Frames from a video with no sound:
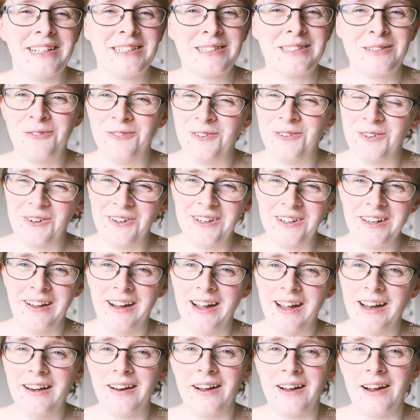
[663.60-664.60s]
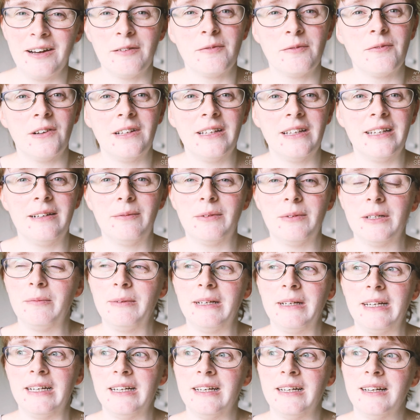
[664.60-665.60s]
fortnight, hopefully we'll
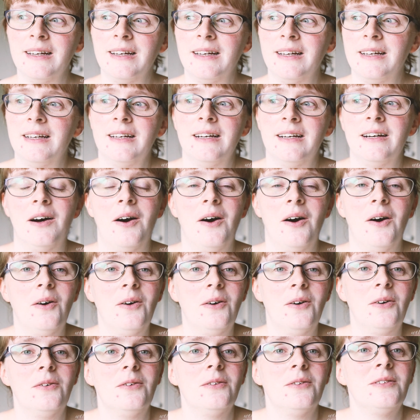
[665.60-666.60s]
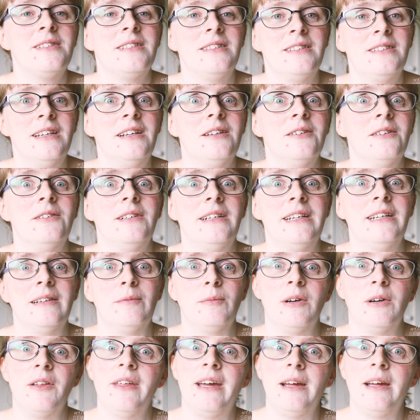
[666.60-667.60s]
be all settled
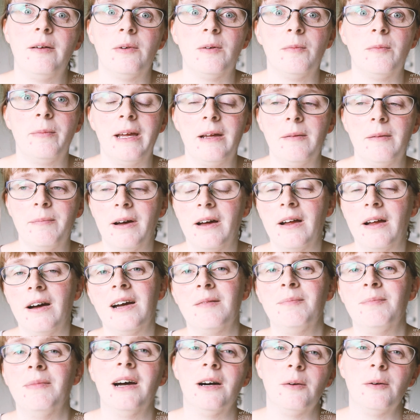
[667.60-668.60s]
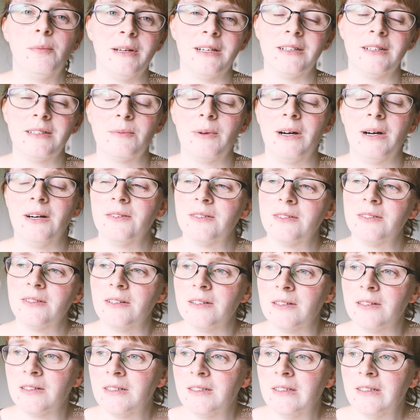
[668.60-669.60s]
in. Well, they will be, but I'm helping as well.
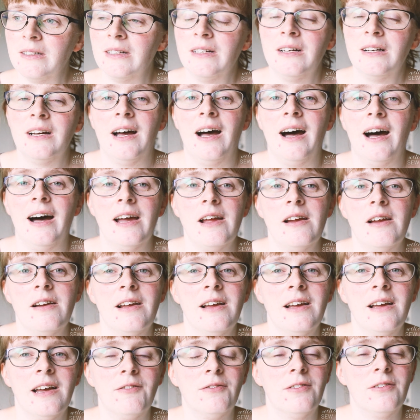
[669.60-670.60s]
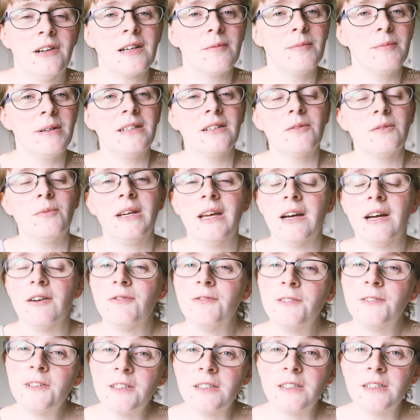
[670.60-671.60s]
So I have recommended we have
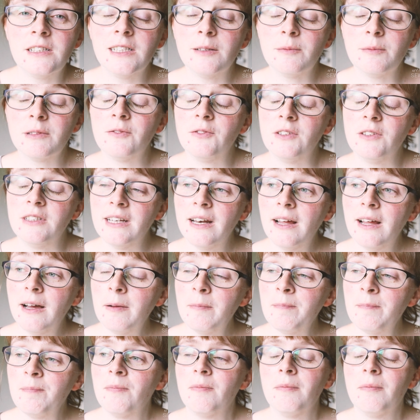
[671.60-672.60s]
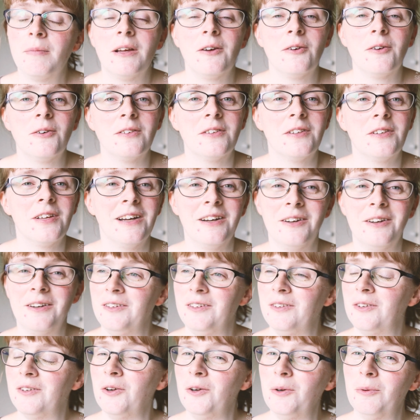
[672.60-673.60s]
fish and chips for dinner because
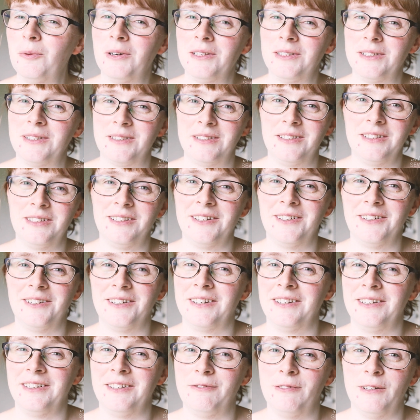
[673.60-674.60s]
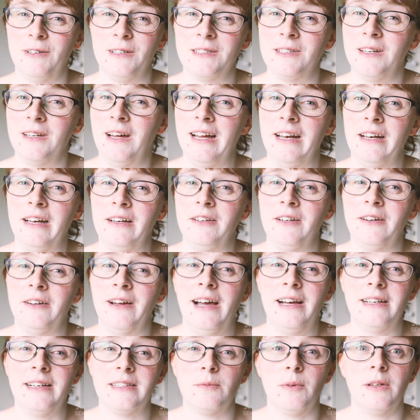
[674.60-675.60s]
who wants to cook on the first night in a new
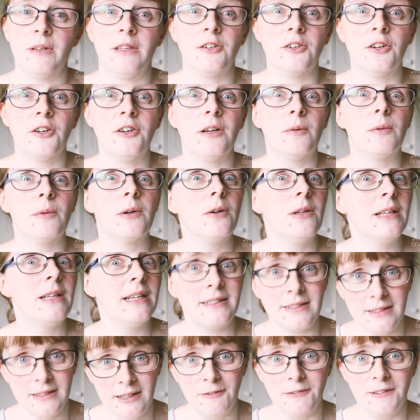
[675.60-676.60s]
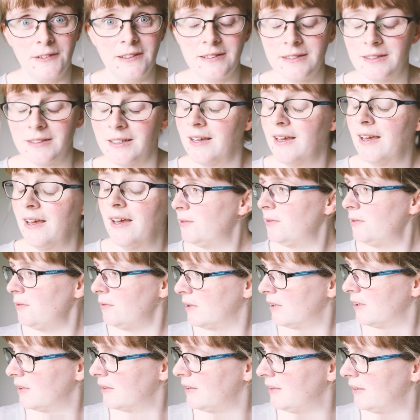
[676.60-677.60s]
house where they don't know where all their stuff is?
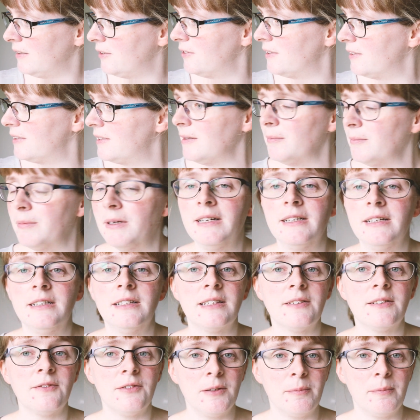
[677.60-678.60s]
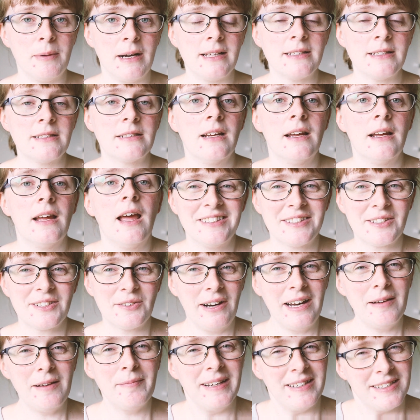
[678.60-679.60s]
Ooh, interesting bird just flew past. It's
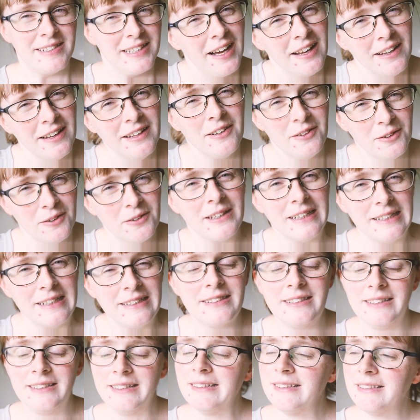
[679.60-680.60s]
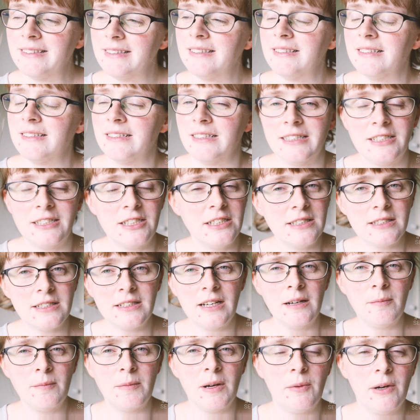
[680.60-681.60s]
great me telling you these things, isn't it? Just
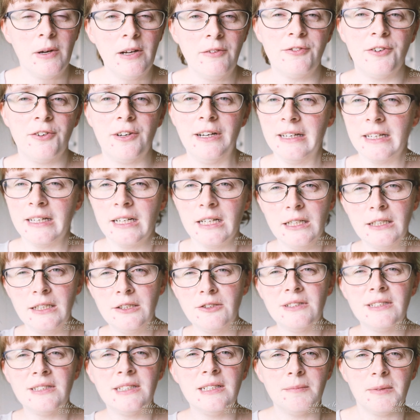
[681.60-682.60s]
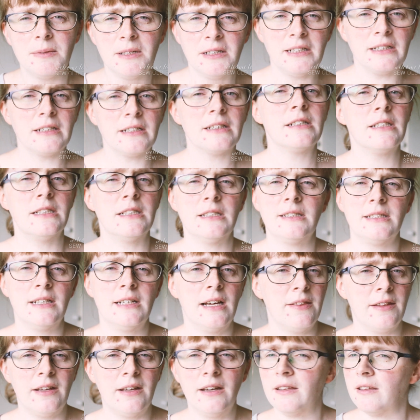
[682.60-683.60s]
take my word for it. Interesting bird just
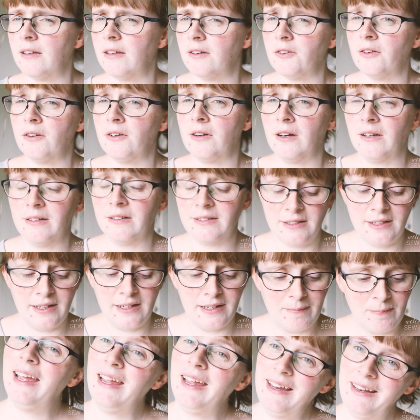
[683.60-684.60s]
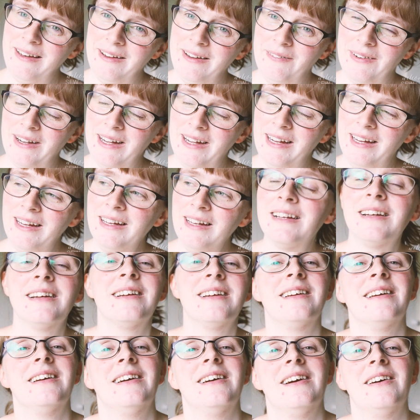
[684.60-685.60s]
out there that you can't see. Anyway,
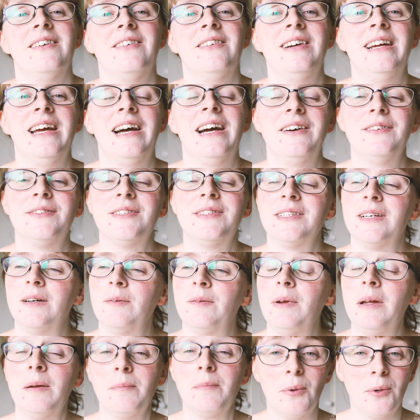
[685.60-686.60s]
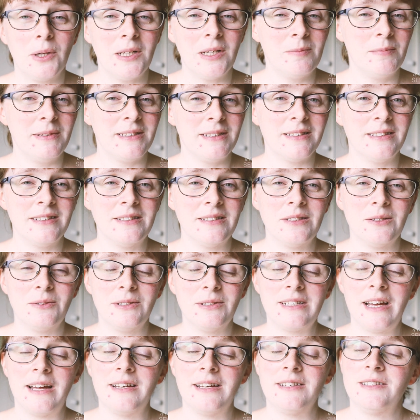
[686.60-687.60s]
we have some important business to
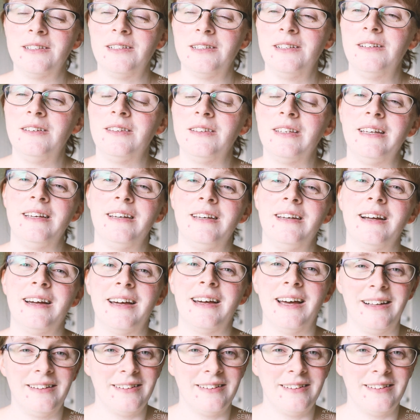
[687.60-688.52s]
attend to. The